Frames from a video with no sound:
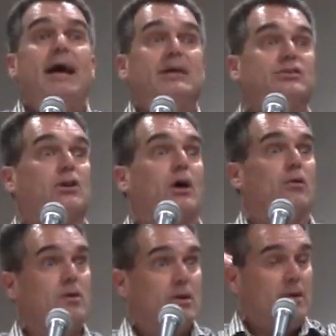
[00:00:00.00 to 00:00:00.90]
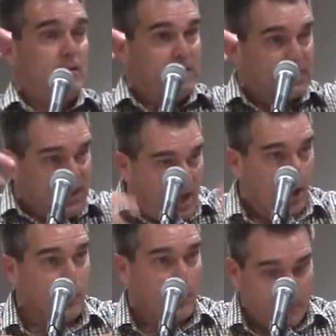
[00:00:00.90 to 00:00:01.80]
And so this
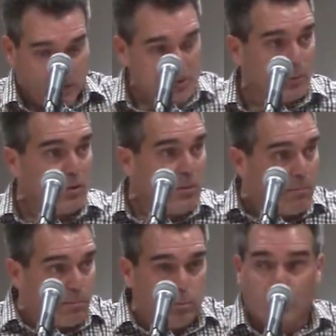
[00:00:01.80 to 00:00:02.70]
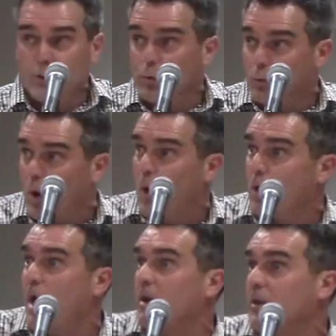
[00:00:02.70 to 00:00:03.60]
elder person, when you
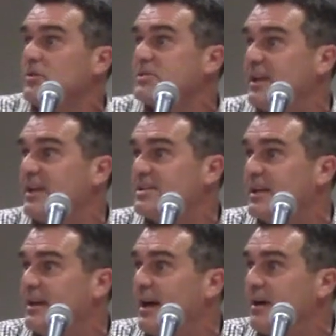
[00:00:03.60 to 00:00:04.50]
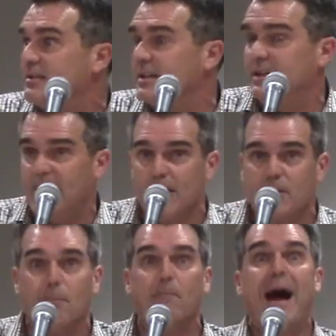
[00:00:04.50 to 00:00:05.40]
roll all of those things
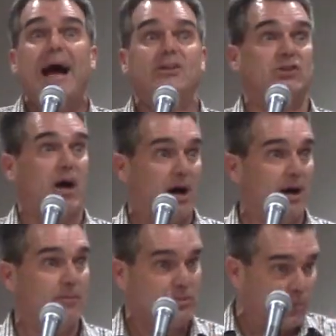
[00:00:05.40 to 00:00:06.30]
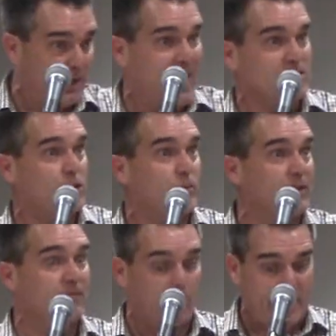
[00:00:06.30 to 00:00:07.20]
together, my job is really has a
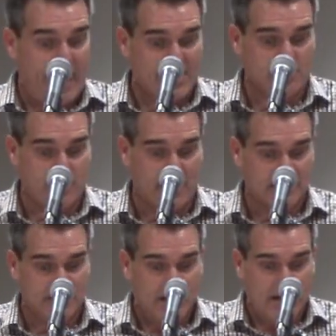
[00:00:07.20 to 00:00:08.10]
threefold aspect.